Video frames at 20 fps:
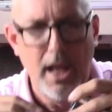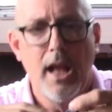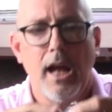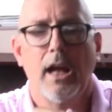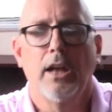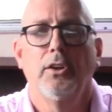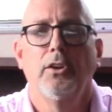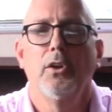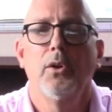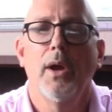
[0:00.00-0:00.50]

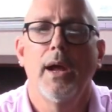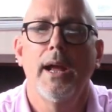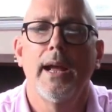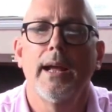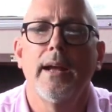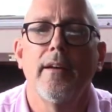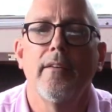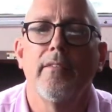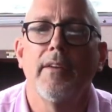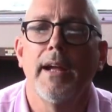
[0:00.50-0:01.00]
I do
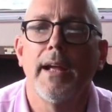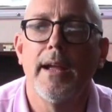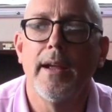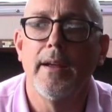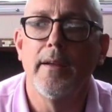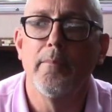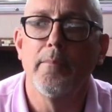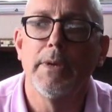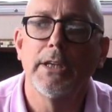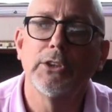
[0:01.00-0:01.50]
have
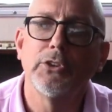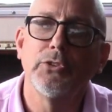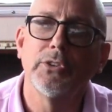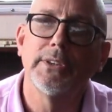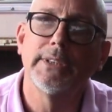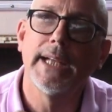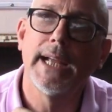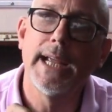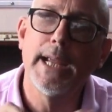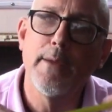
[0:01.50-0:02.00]
a measuring tape